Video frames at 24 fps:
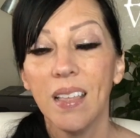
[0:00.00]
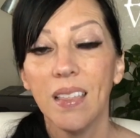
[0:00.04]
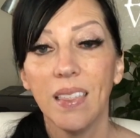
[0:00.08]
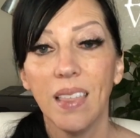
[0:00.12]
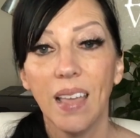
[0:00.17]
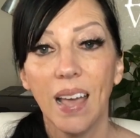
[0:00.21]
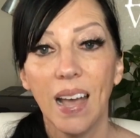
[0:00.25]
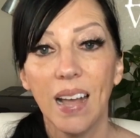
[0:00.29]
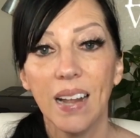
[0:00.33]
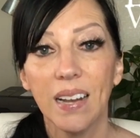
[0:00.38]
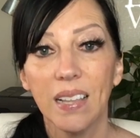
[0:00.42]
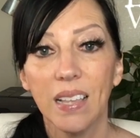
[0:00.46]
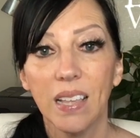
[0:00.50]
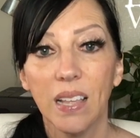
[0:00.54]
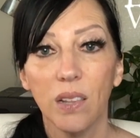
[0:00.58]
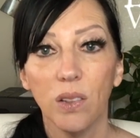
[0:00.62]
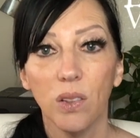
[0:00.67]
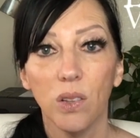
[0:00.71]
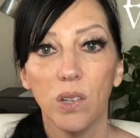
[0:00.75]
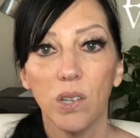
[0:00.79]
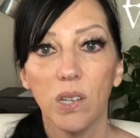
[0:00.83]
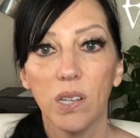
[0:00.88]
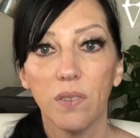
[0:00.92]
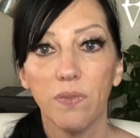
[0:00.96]
that
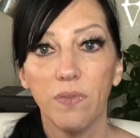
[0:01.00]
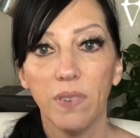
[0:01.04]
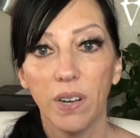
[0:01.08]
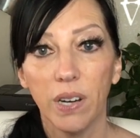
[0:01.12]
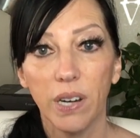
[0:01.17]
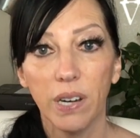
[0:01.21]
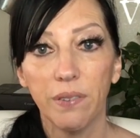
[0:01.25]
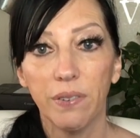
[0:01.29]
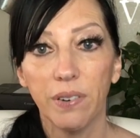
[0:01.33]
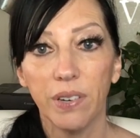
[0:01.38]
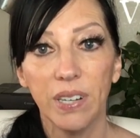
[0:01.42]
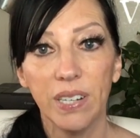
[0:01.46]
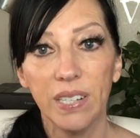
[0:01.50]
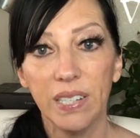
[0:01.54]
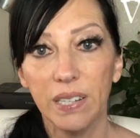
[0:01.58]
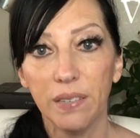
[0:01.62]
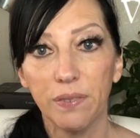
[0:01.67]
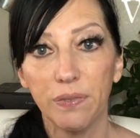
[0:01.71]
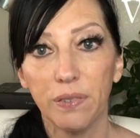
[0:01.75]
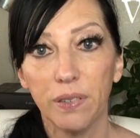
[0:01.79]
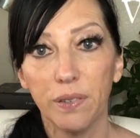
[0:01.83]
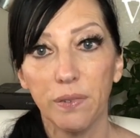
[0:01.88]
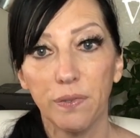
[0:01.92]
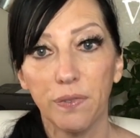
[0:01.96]
can look very, very
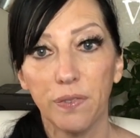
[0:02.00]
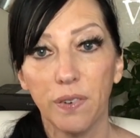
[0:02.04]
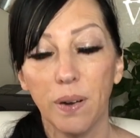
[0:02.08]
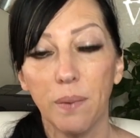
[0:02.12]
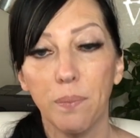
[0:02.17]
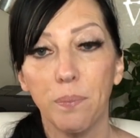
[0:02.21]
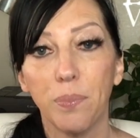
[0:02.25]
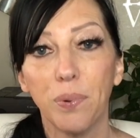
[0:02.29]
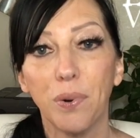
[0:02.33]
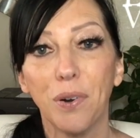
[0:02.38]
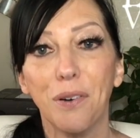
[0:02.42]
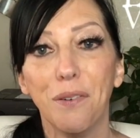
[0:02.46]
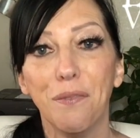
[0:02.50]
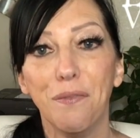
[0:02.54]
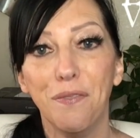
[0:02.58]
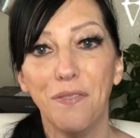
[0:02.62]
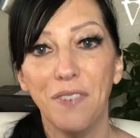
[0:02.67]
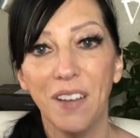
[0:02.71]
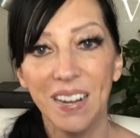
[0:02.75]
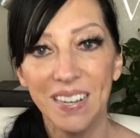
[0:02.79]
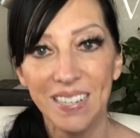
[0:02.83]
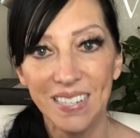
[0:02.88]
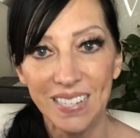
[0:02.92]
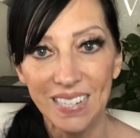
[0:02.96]
different from
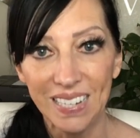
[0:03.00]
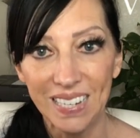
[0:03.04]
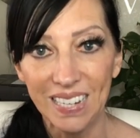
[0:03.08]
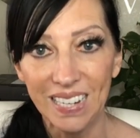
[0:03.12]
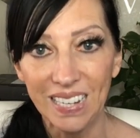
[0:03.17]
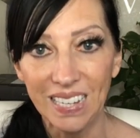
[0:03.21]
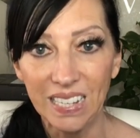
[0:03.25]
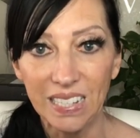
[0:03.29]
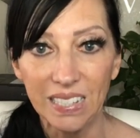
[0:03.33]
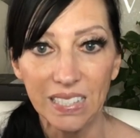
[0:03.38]
preventing